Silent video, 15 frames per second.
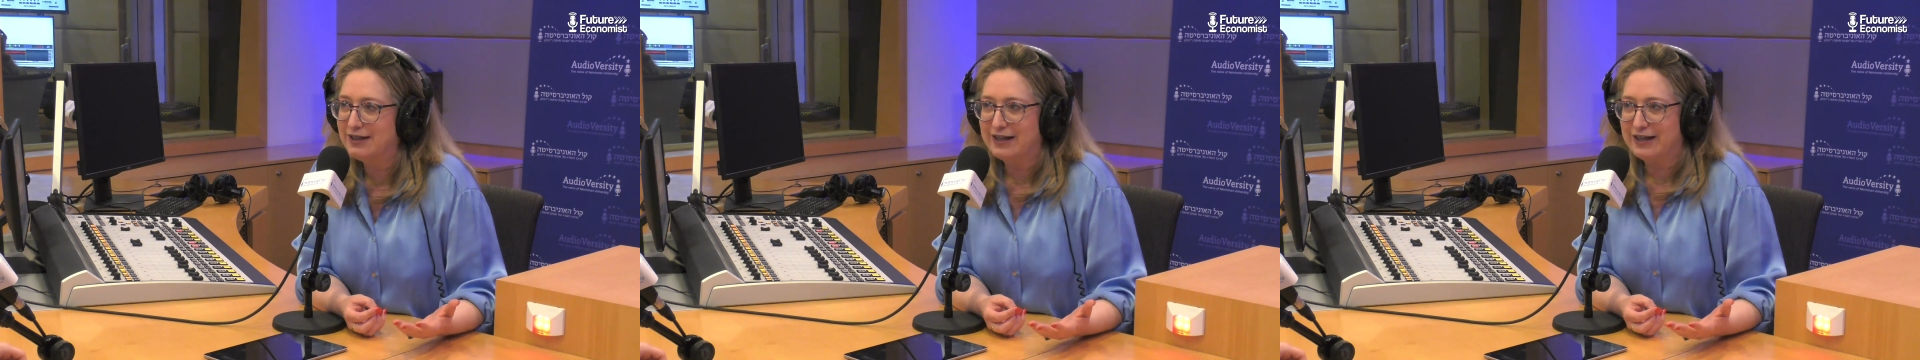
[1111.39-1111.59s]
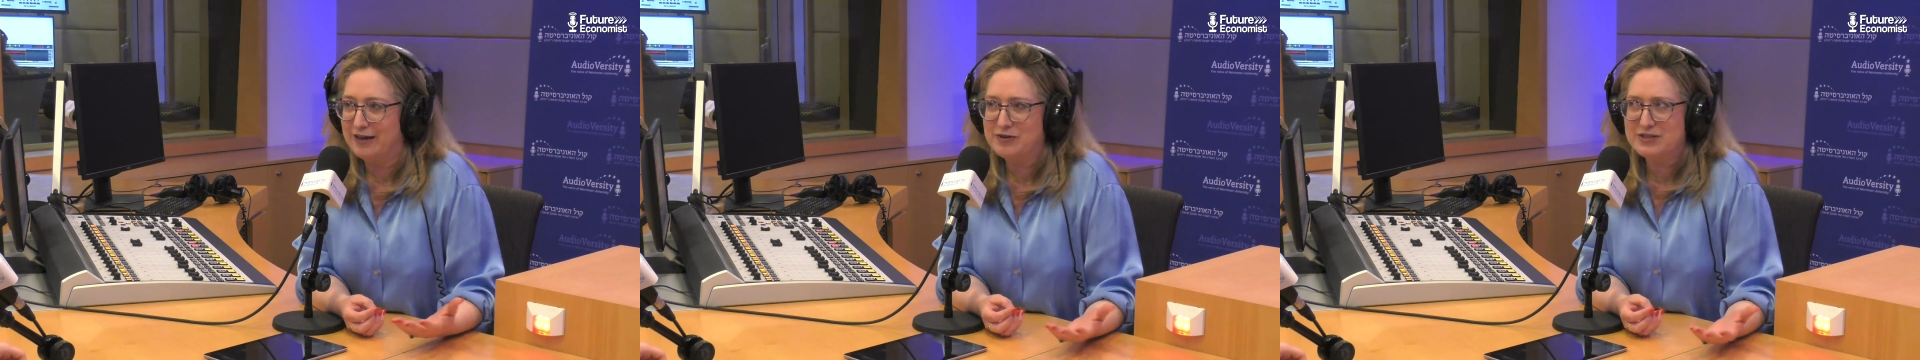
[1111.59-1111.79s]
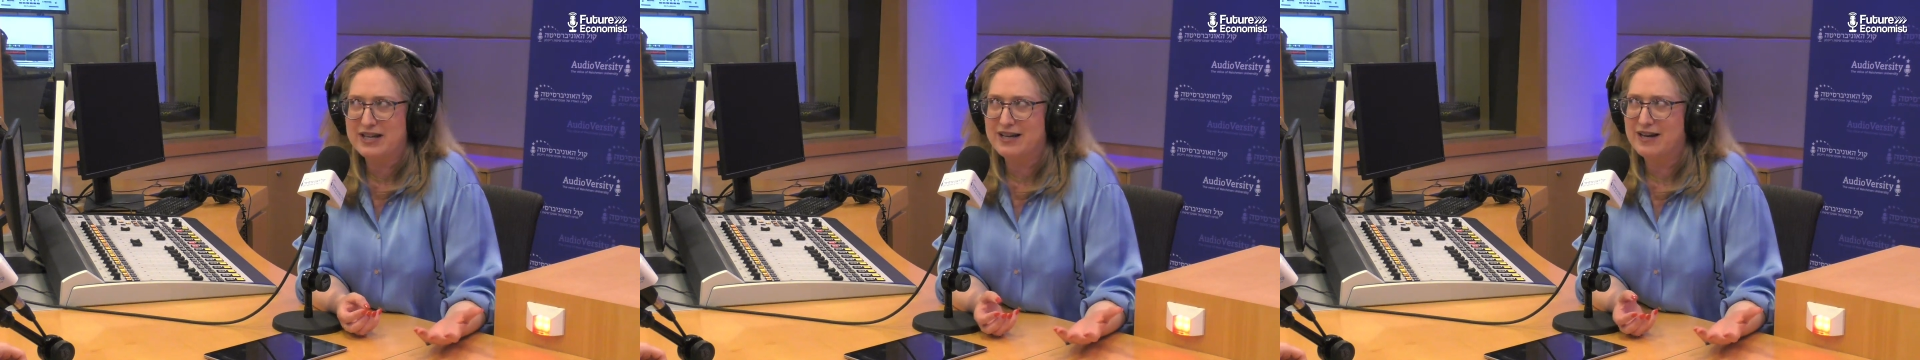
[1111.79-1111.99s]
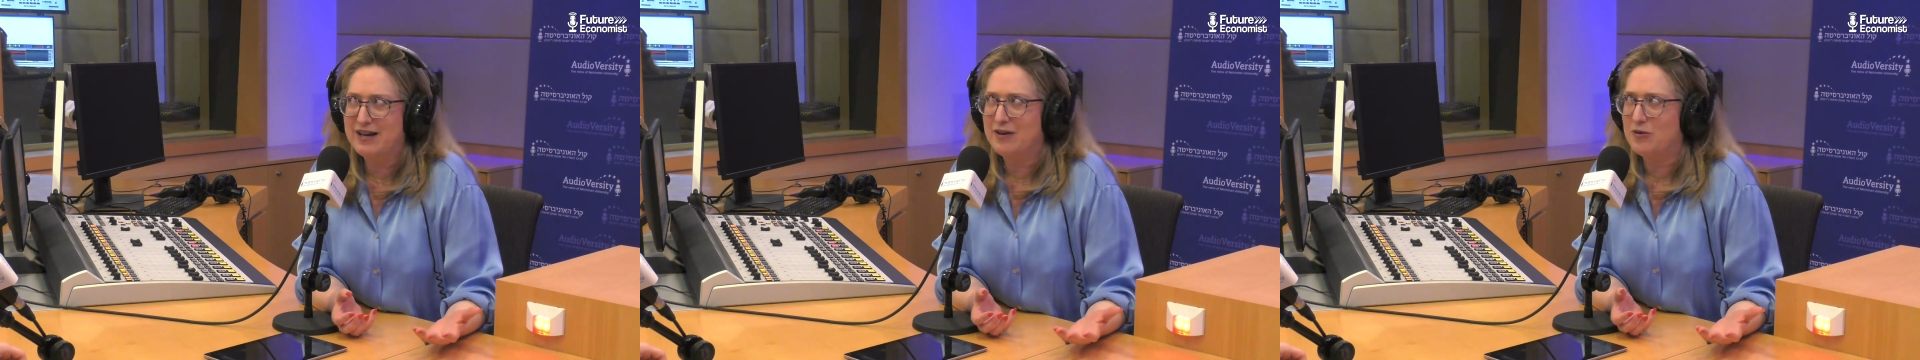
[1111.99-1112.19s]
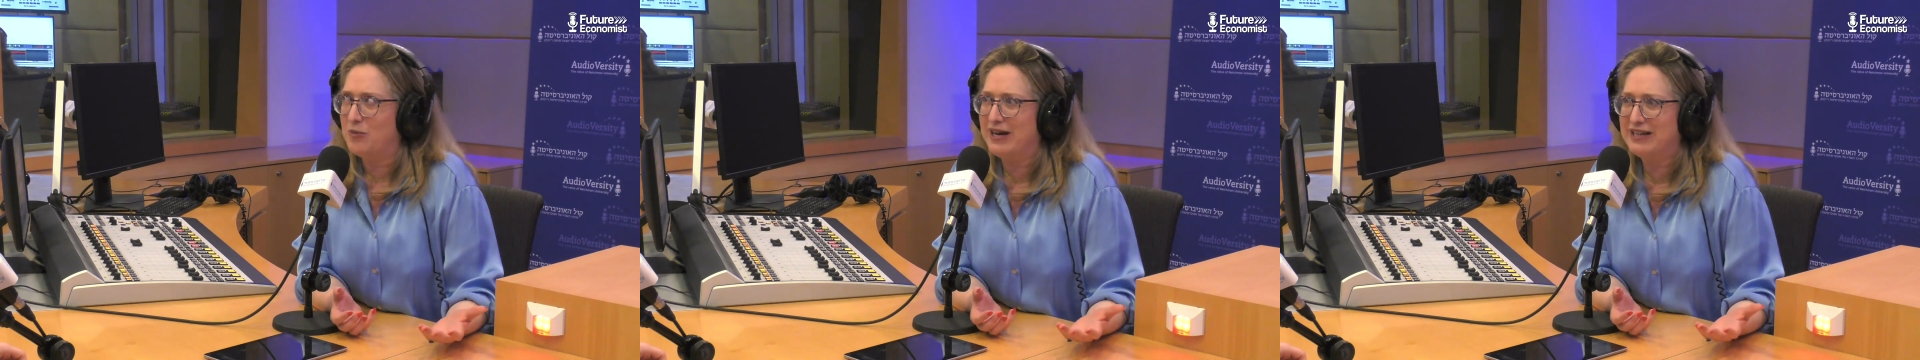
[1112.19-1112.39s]
And I was like,
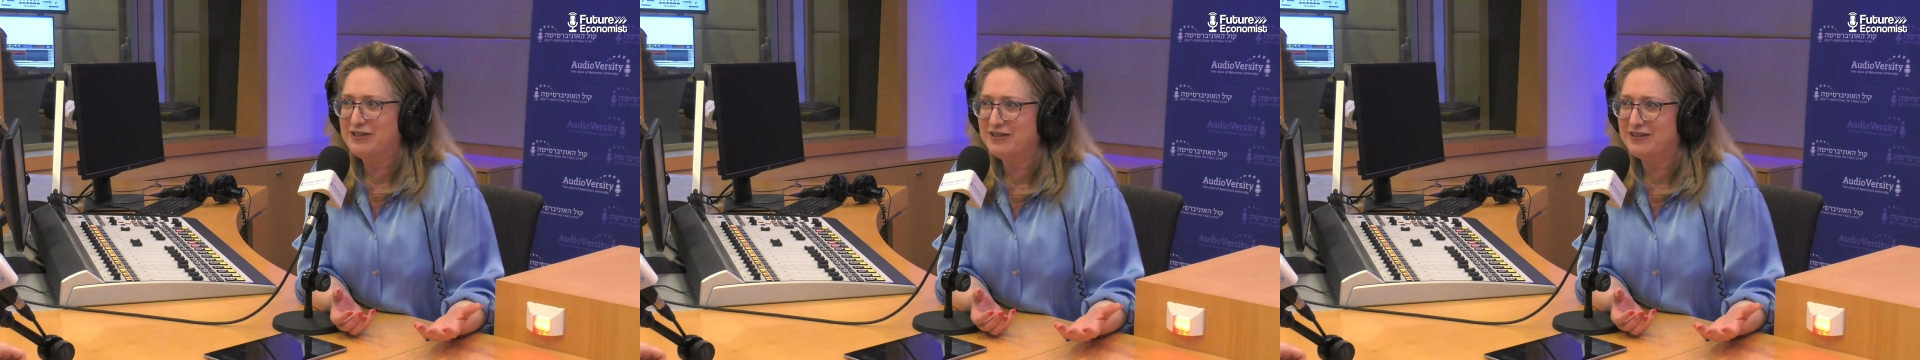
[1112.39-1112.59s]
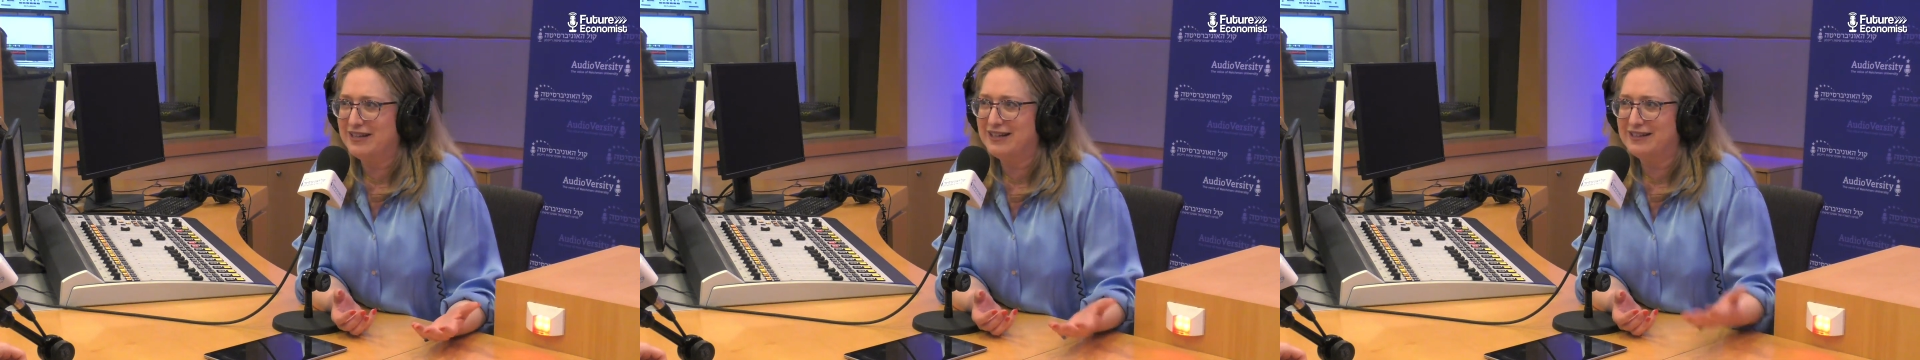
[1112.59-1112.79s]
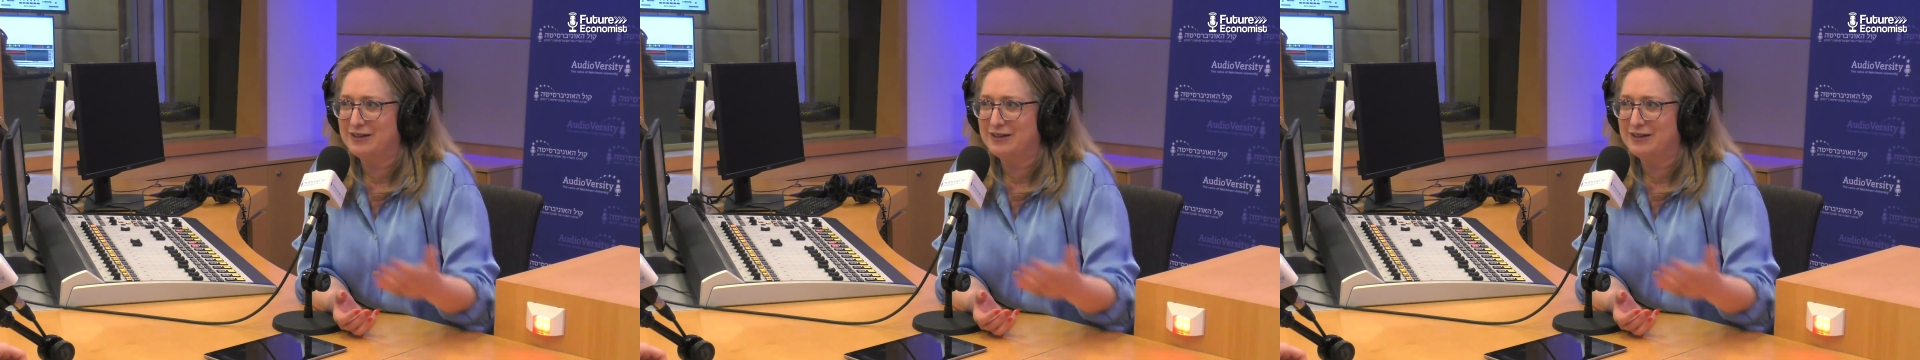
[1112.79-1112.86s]
why do you think